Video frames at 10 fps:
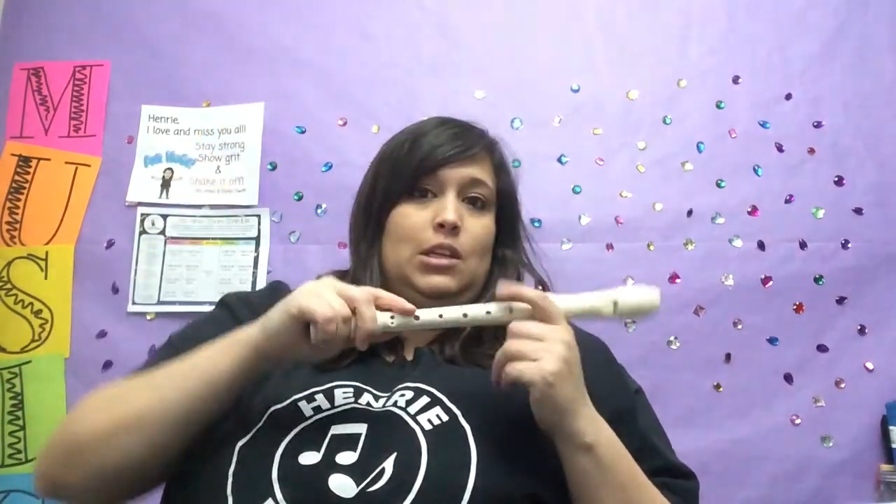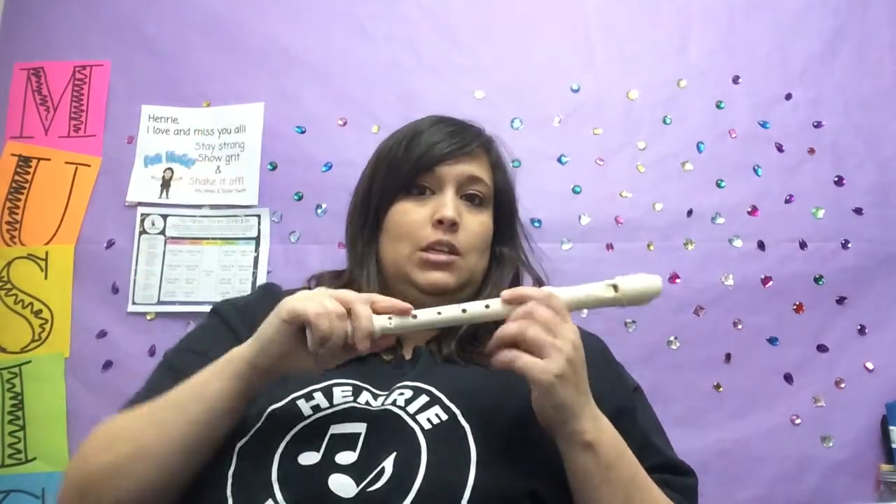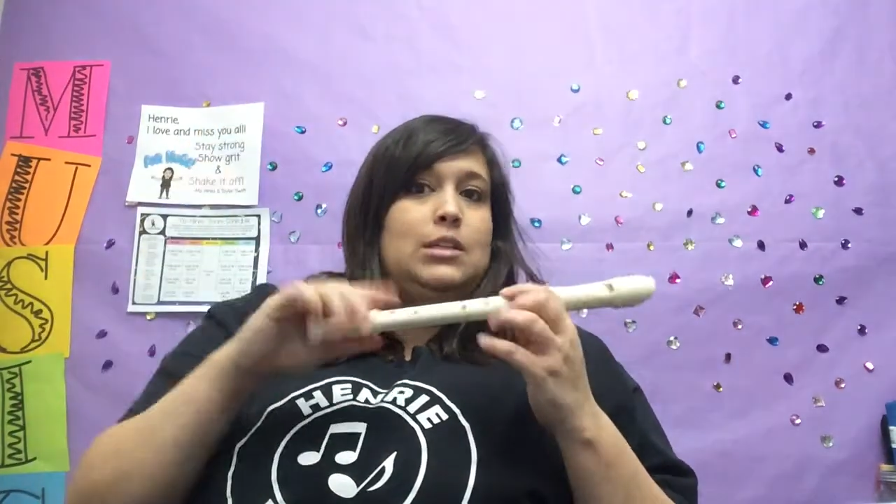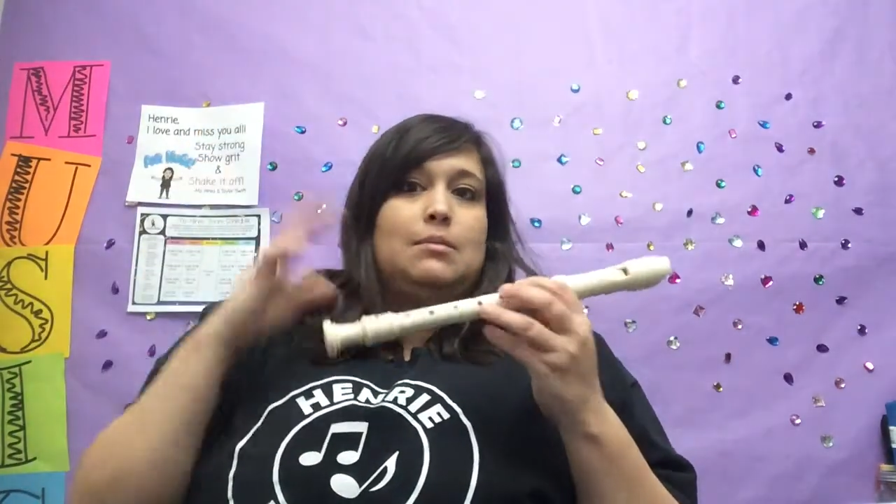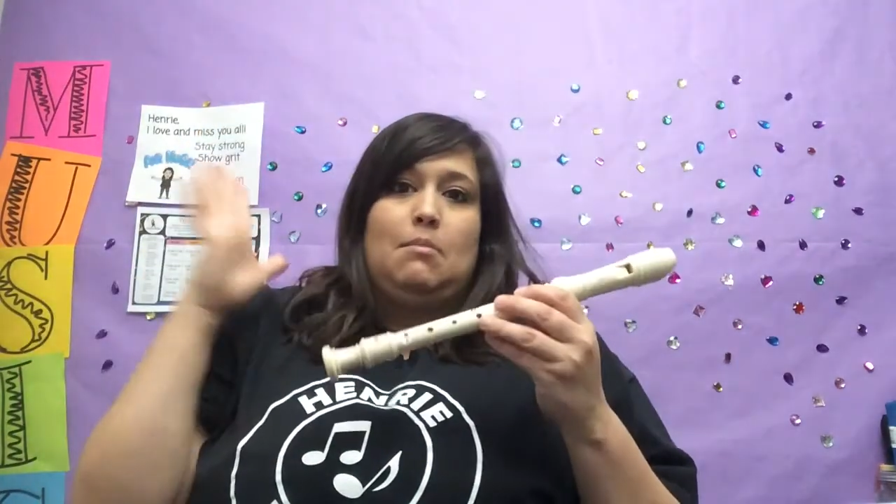it
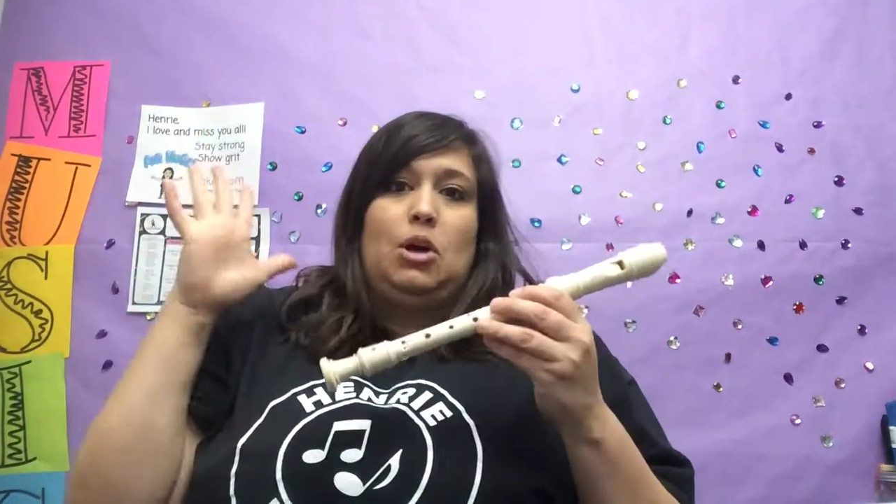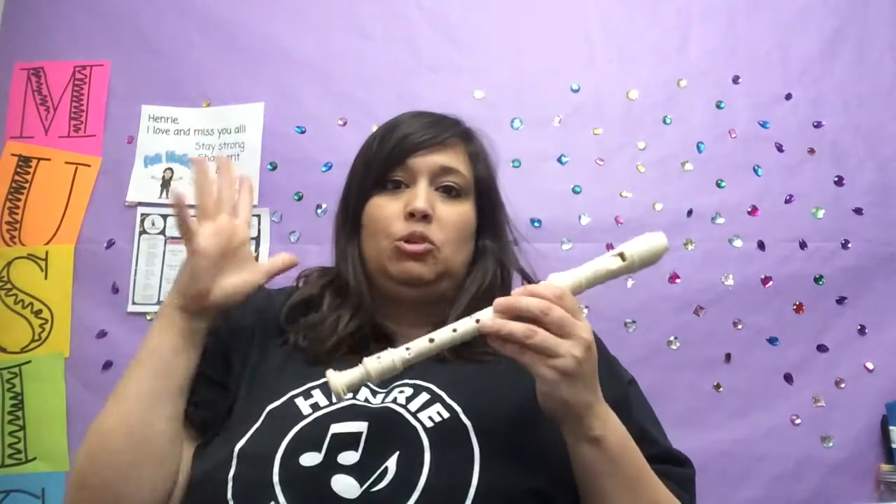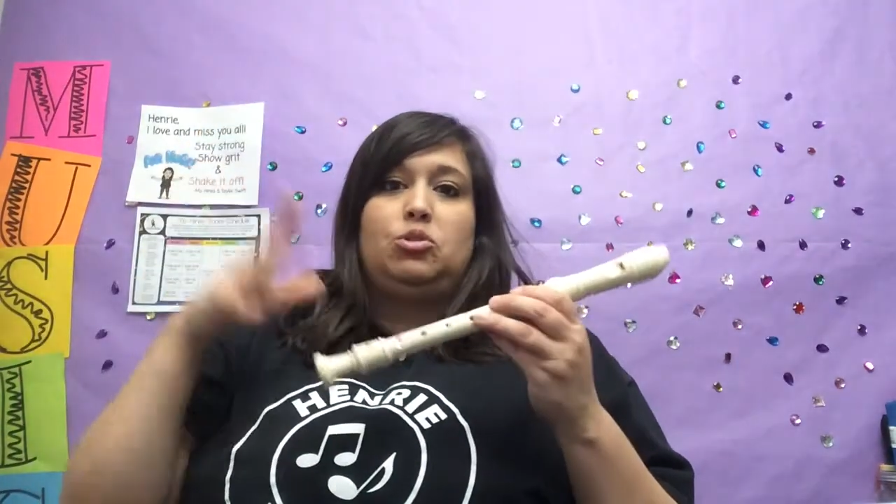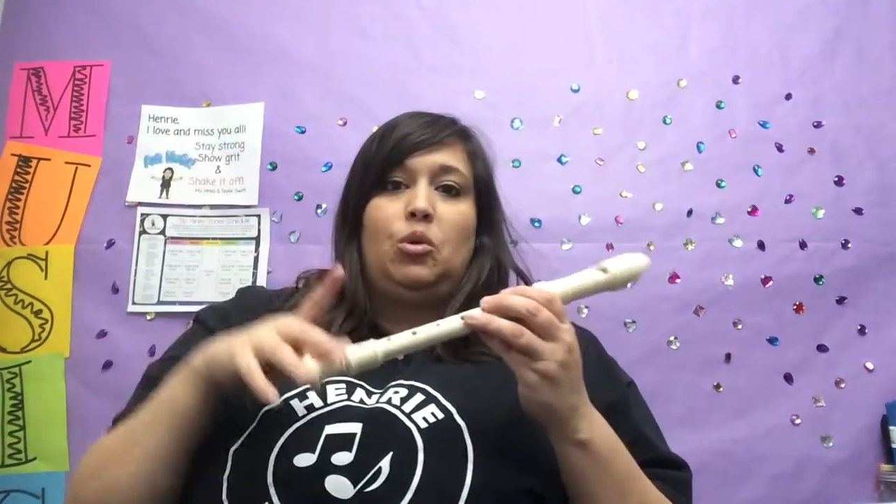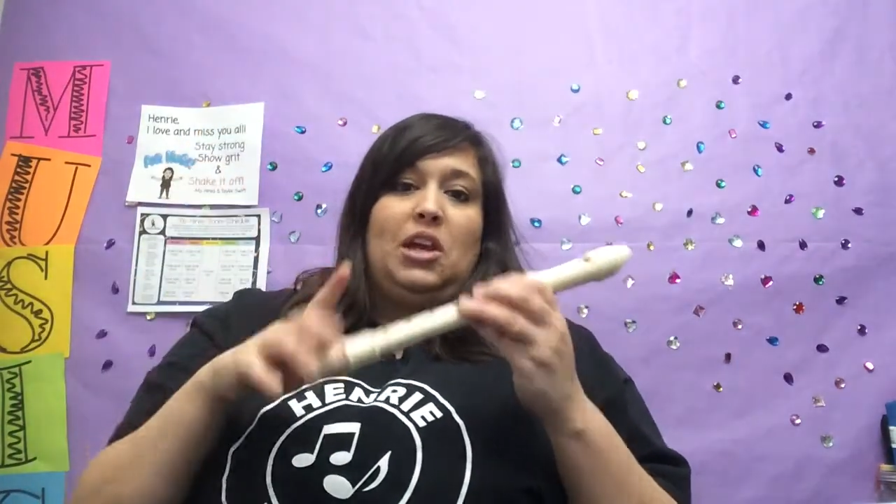doesn't
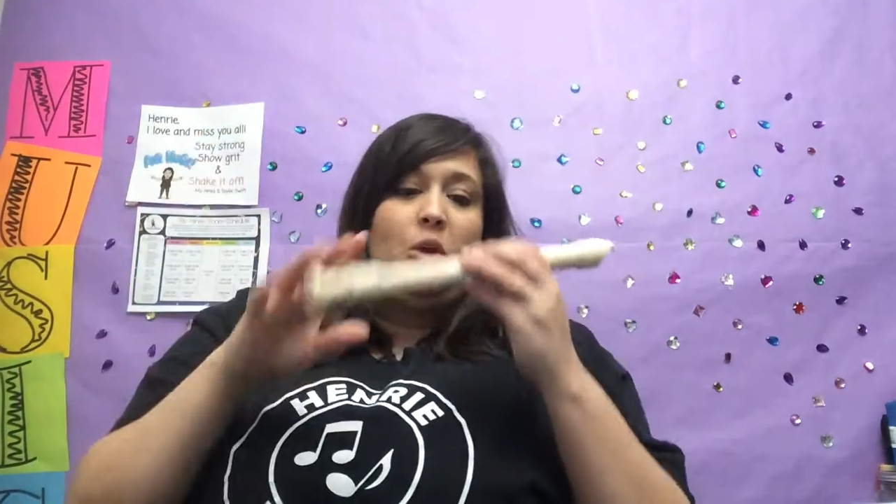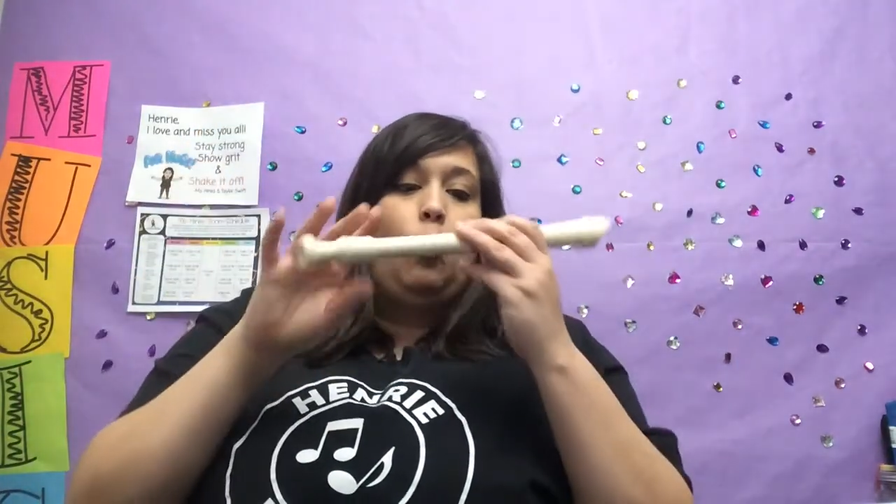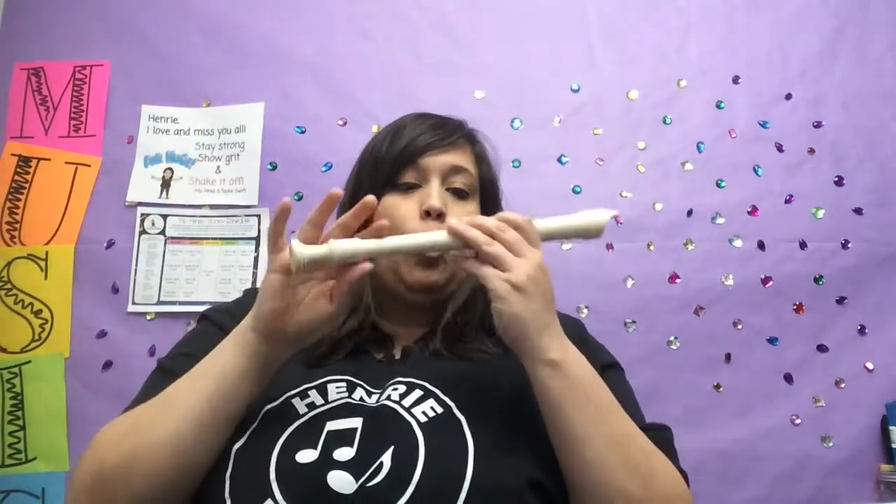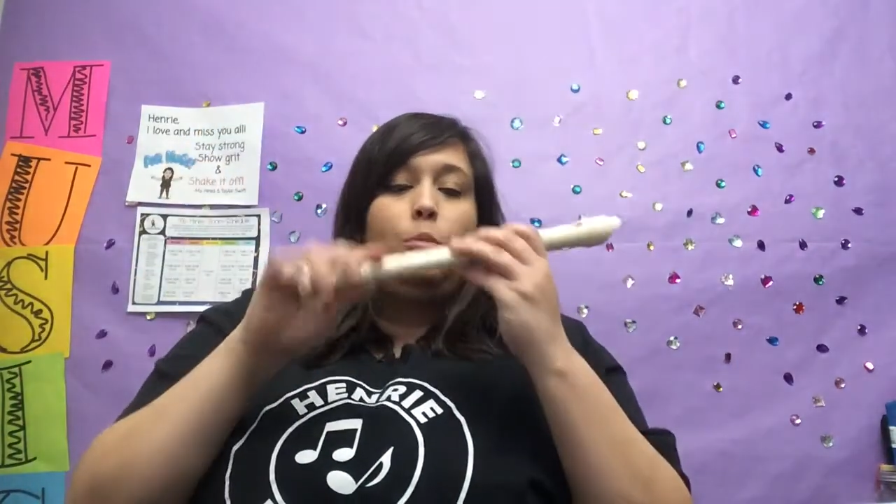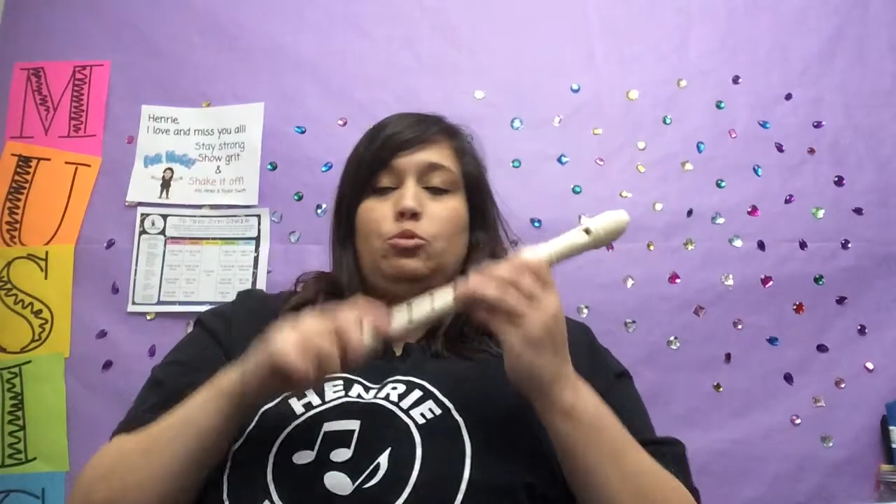melt or get
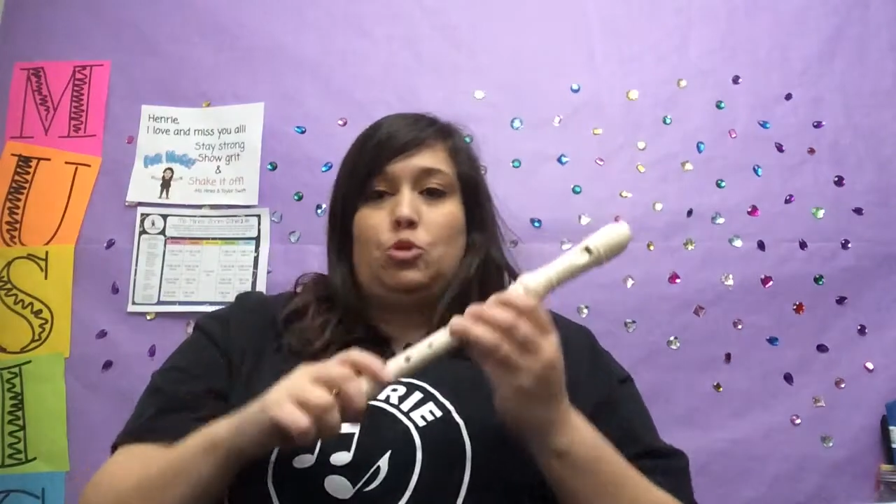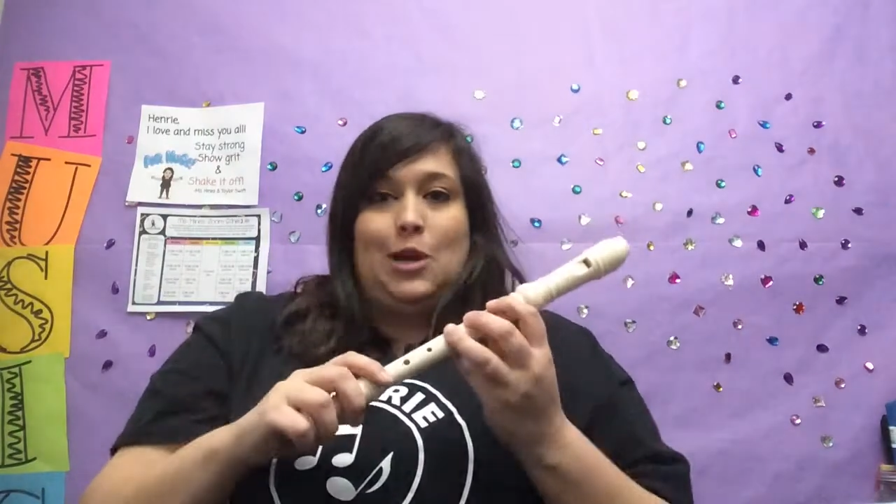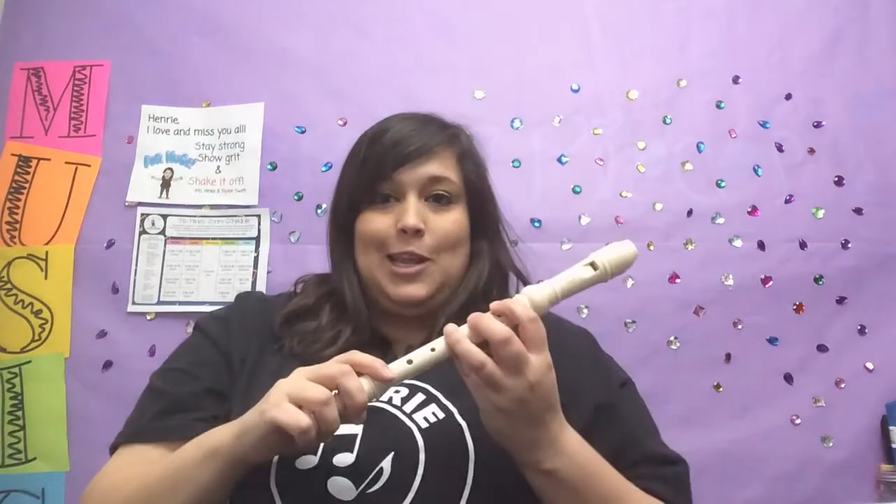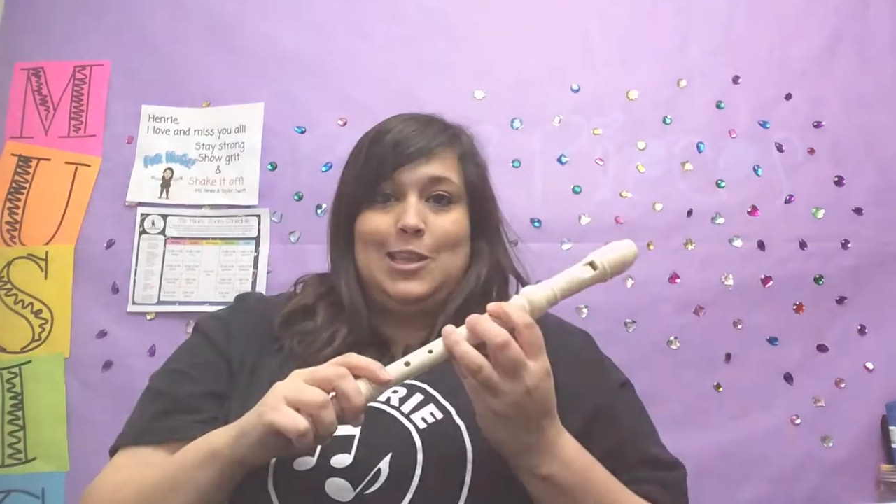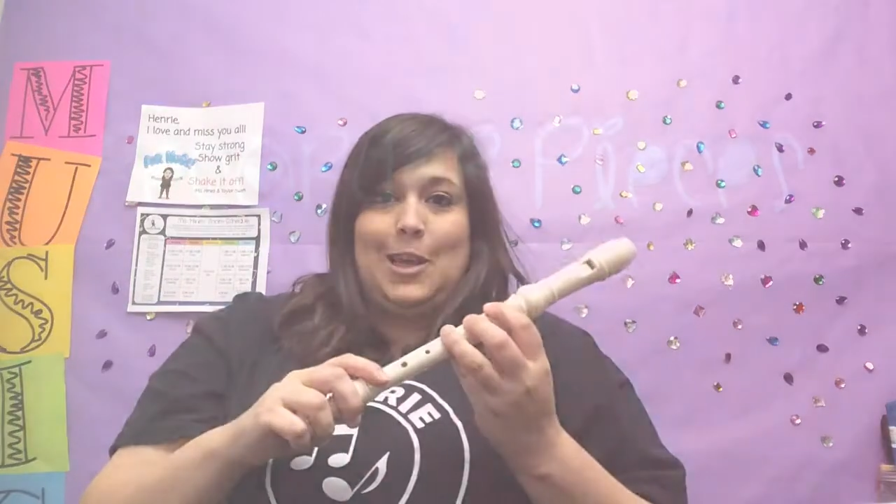warped or
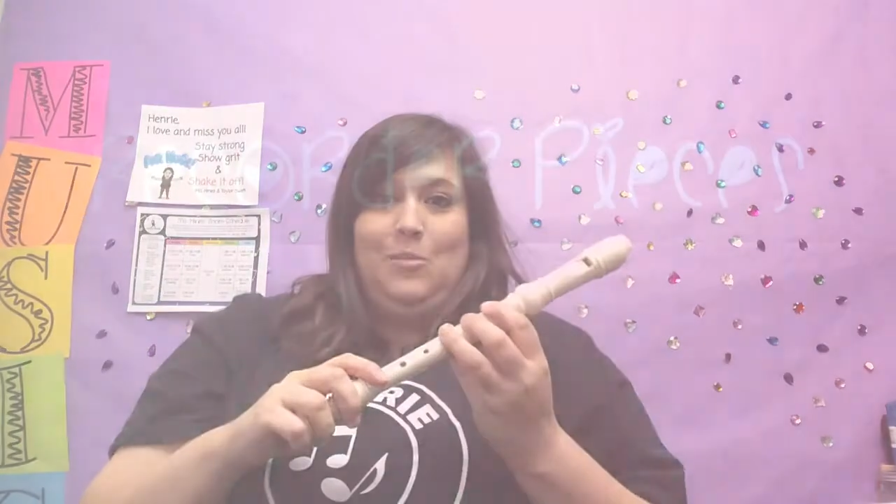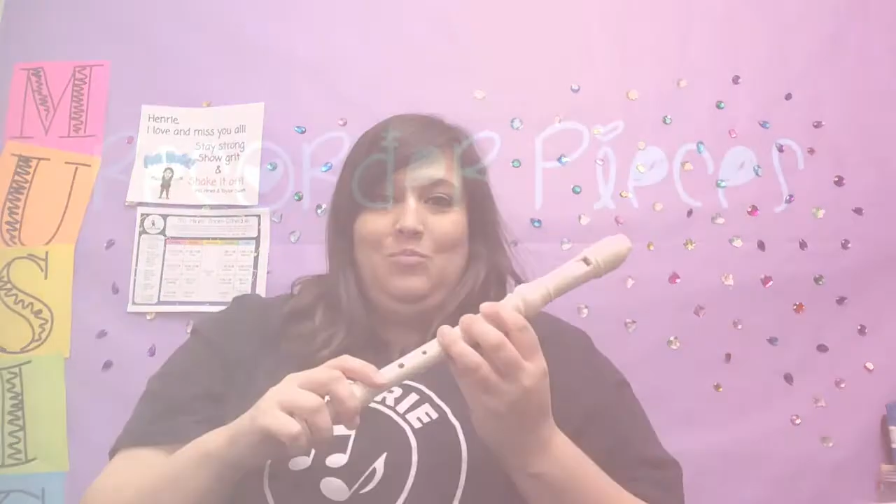anything.